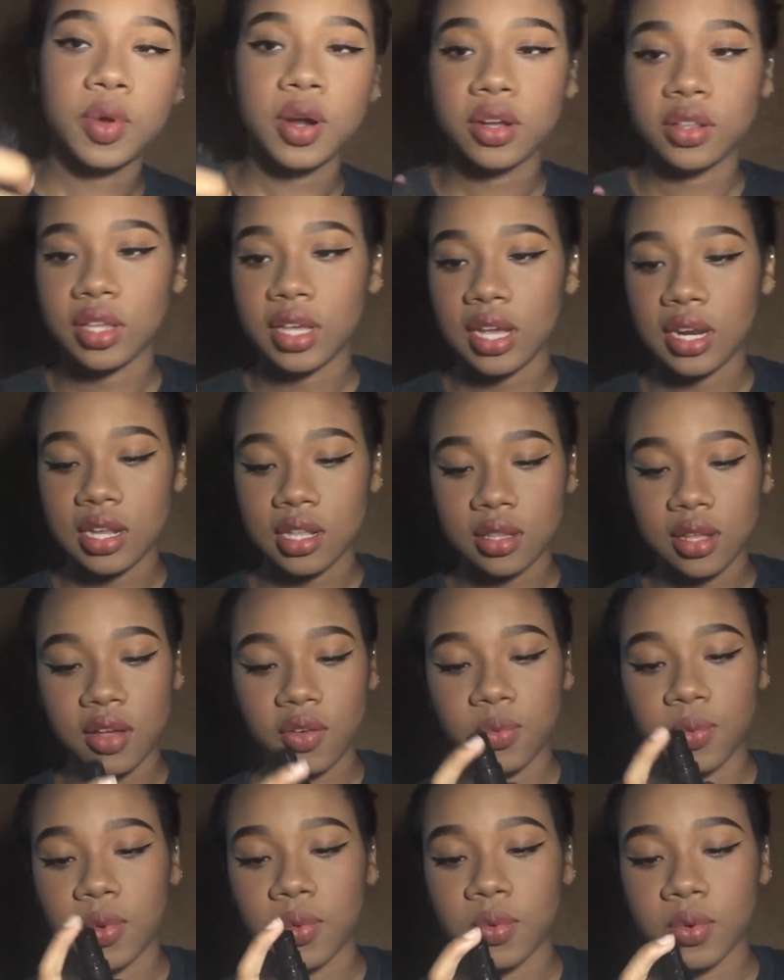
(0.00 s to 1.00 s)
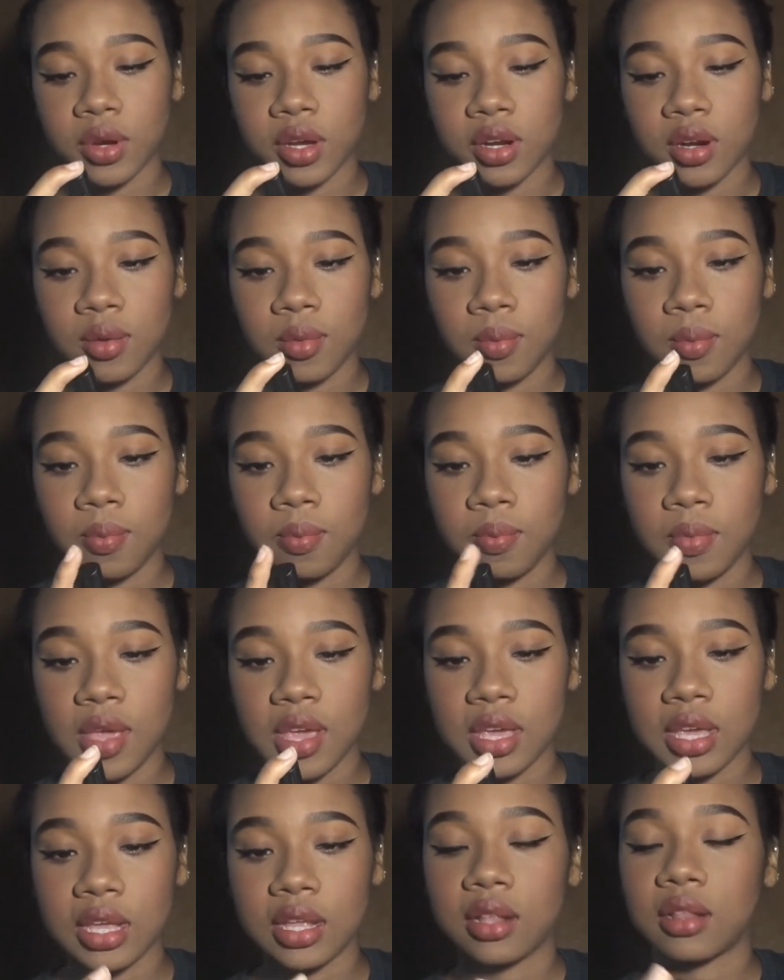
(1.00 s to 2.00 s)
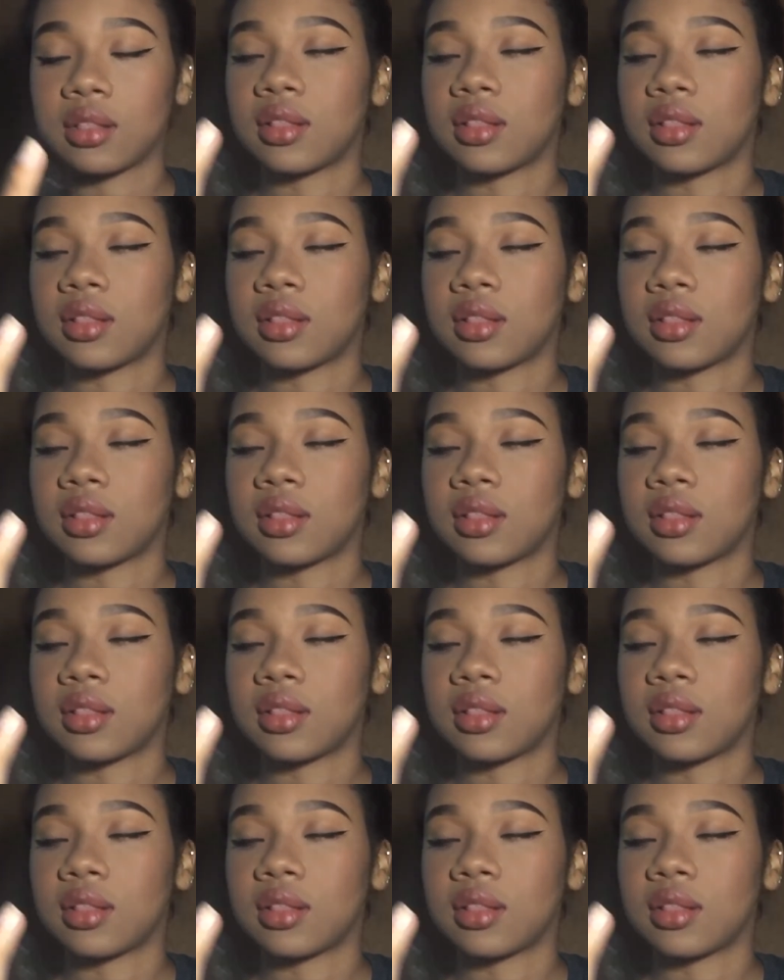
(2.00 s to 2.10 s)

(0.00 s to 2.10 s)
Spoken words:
barely any left, but we're gonna make it